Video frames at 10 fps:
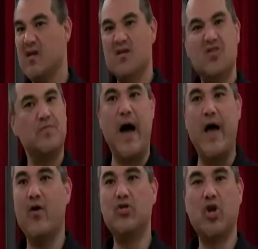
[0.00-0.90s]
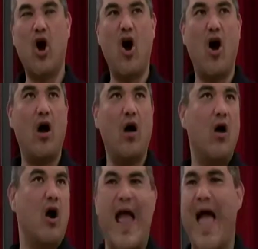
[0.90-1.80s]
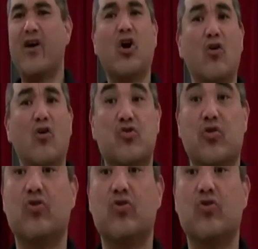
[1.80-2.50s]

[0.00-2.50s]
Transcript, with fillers: Just biochar or agricultural